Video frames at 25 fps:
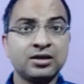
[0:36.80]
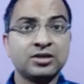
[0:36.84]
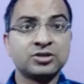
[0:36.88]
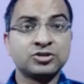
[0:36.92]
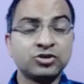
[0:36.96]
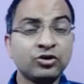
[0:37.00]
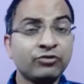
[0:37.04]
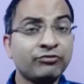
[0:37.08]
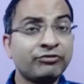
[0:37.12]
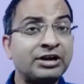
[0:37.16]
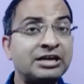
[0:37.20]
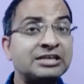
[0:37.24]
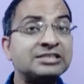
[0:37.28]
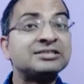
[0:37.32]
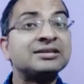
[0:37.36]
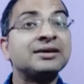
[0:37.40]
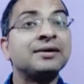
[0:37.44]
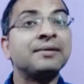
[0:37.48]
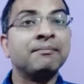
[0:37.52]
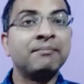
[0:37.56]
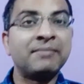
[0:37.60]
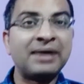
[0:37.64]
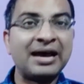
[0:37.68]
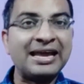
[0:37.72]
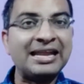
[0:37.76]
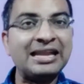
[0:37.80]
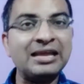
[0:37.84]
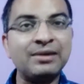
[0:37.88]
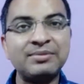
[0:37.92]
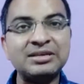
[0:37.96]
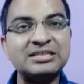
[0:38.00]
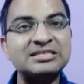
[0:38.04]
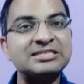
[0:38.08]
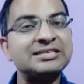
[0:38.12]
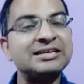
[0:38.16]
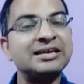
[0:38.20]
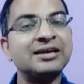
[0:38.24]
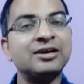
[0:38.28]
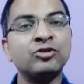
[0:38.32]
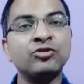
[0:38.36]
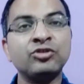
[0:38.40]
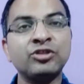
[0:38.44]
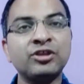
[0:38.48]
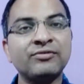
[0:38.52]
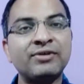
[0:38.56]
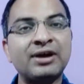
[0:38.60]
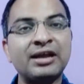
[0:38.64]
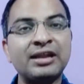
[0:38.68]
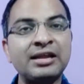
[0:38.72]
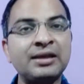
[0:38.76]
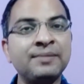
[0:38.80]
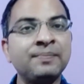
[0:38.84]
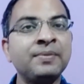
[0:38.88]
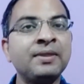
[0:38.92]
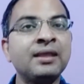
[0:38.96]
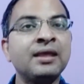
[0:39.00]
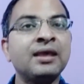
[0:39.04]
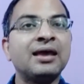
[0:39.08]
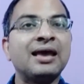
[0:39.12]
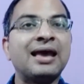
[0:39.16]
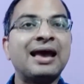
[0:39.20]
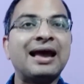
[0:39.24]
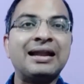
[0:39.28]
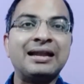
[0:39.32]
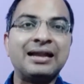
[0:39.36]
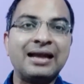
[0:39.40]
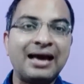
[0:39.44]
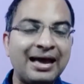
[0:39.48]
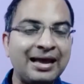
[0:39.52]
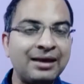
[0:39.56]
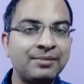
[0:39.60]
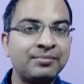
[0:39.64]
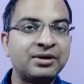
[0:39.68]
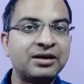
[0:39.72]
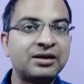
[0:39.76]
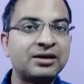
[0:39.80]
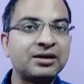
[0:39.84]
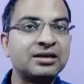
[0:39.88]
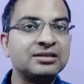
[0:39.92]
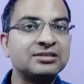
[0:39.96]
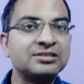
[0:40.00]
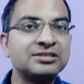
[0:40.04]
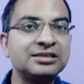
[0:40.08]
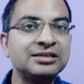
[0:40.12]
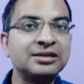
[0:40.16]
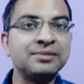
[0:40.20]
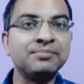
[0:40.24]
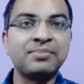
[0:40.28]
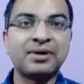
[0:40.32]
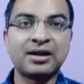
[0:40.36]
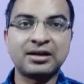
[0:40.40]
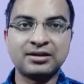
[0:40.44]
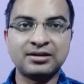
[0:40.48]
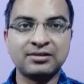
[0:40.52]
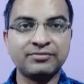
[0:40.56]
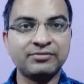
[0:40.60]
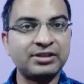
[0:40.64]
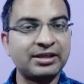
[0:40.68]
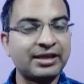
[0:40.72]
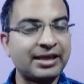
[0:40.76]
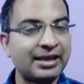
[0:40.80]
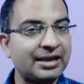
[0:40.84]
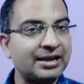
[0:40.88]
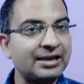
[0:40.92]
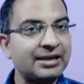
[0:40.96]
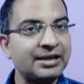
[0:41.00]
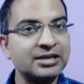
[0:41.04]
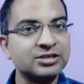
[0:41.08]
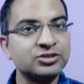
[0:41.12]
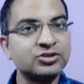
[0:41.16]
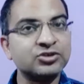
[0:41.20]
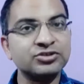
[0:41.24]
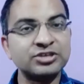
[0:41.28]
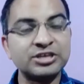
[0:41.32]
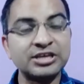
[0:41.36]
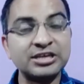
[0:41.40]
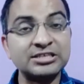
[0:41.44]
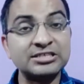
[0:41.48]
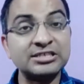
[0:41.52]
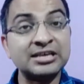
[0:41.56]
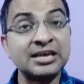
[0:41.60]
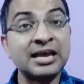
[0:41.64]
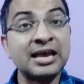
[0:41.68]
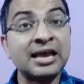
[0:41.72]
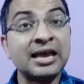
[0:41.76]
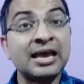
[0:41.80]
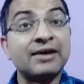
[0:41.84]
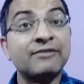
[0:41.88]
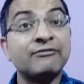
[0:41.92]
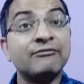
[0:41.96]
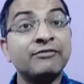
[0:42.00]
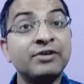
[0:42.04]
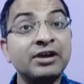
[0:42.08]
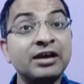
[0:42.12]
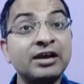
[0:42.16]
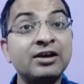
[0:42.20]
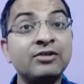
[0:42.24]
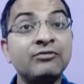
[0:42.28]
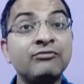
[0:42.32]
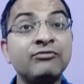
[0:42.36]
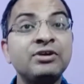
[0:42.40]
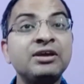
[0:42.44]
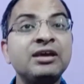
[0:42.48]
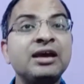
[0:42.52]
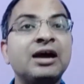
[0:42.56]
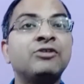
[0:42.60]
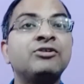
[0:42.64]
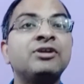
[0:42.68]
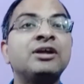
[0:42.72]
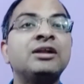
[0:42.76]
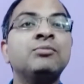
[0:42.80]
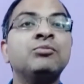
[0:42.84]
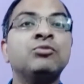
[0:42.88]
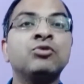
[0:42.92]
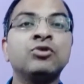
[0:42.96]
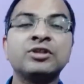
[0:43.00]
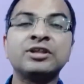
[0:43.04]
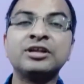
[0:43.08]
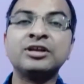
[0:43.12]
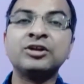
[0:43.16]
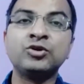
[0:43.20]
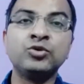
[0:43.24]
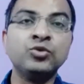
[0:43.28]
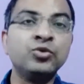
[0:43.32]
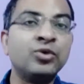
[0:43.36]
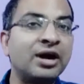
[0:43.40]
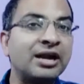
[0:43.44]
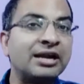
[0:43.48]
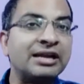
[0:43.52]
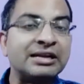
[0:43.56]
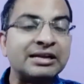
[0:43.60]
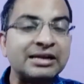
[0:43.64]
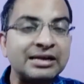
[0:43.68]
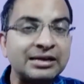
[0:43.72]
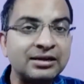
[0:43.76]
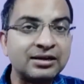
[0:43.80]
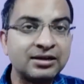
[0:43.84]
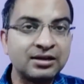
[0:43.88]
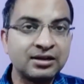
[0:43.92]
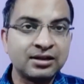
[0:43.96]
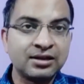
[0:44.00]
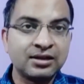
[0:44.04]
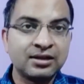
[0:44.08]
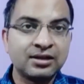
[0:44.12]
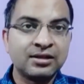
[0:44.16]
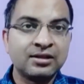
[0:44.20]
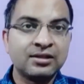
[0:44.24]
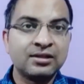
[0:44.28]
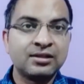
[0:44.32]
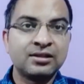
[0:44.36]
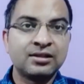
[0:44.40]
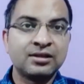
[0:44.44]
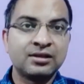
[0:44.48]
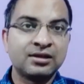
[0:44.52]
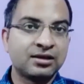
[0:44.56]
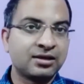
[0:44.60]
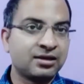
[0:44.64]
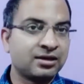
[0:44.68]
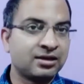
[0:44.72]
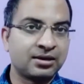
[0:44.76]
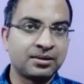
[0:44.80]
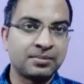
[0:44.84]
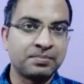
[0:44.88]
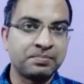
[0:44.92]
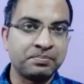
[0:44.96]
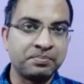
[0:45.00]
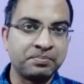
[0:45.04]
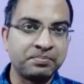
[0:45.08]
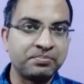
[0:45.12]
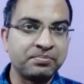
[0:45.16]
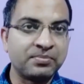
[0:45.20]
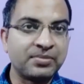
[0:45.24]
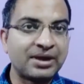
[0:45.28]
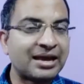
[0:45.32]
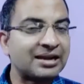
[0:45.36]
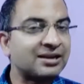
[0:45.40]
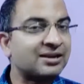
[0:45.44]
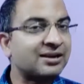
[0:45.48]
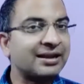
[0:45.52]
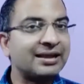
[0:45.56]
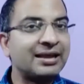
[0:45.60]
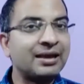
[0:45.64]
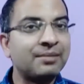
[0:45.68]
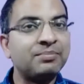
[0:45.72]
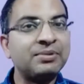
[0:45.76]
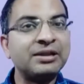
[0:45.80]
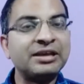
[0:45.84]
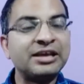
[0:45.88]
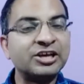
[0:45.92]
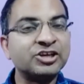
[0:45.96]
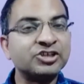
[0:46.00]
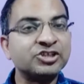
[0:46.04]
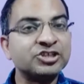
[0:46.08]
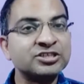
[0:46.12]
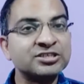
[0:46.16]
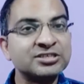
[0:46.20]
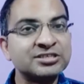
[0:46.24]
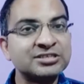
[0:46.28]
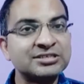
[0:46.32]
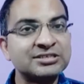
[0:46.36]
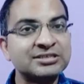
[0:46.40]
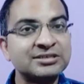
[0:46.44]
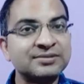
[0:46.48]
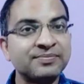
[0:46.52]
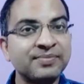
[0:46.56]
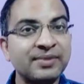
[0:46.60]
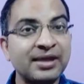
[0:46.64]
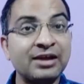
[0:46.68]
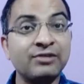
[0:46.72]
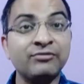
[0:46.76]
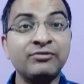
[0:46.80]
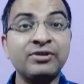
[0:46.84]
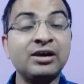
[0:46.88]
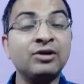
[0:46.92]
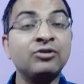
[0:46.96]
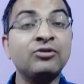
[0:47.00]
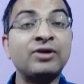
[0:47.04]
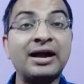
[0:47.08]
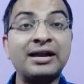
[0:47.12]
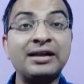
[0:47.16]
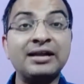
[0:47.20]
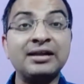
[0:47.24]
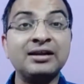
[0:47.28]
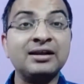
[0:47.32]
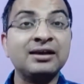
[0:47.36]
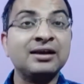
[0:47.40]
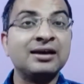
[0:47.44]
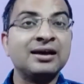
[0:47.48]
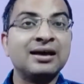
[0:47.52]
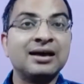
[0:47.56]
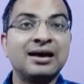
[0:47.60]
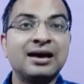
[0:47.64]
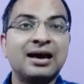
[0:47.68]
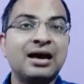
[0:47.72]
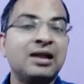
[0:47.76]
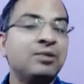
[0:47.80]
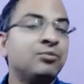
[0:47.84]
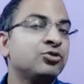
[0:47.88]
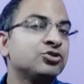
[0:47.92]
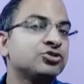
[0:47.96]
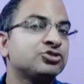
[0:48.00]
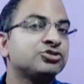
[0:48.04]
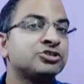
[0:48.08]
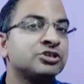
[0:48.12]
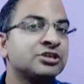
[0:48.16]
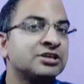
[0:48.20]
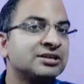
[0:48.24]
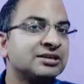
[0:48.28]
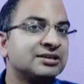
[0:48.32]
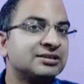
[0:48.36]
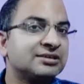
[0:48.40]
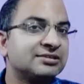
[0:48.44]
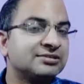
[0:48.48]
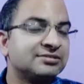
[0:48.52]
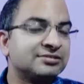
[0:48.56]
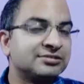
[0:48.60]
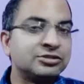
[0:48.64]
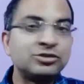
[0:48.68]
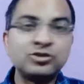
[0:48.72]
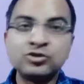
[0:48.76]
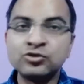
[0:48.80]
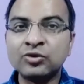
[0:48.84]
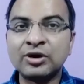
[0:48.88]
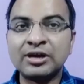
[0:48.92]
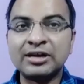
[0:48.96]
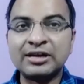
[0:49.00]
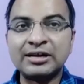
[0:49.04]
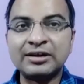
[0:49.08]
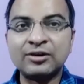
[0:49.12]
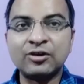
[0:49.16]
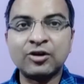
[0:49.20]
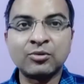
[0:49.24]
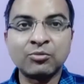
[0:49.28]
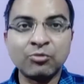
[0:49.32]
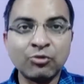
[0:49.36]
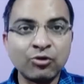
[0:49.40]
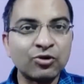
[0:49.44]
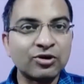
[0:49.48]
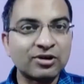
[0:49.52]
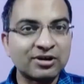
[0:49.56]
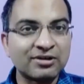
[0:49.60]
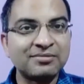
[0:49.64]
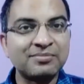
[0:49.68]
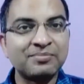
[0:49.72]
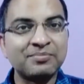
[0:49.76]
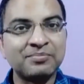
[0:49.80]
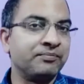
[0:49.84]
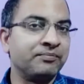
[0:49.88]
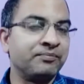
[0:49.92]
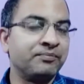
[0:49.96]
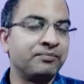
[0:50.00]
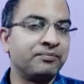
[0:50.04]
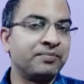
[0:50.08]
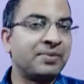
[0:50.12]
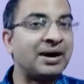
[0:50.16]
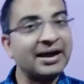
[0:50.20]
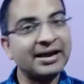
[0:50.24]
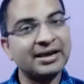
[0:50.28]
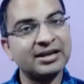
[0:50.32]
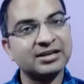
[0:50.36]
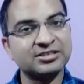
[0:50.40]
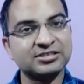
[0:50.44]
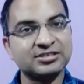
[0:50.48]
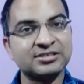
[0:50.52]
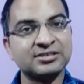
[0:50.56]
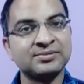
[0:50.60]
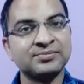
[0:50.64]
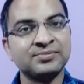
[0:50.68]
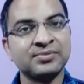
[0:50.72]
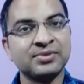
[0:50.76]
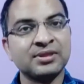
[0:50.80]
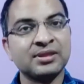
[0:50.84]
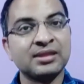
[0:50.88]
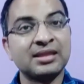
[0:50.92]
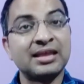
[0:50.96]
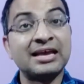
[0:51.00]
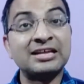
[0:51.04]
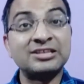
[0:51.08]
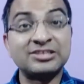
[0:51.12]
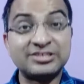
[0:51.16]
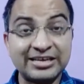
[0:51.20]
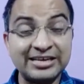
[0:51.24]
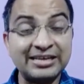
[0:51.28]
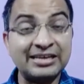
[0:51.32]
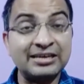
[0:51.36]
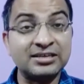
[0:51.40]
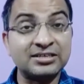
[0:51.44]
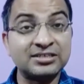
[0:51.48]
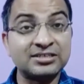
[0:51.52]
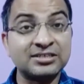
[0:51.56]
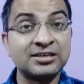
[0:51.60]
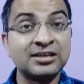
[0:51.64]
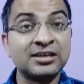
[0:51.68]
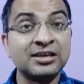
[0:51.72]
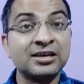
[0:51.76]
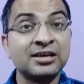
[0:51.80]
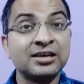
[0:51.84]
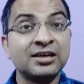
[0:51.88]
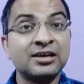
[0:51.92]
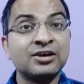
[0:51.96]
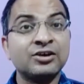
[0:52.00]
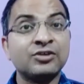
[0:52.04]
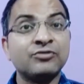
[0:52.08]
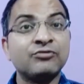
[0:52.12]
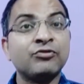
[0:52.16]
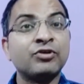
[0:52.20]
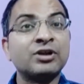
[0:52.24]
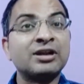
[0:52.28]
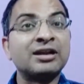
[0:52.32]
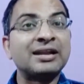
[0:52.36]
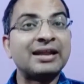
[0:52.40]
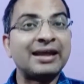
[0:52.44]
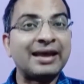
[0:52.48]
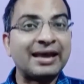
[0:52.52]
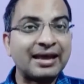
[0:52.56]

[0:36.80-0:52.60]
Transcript: So friends, my name is CA Arun Tiwari and I am a consulting partner with AKT Associates, where we have done more than 200 NRI applications and we have guided almost 200 or more buyers and sellers for an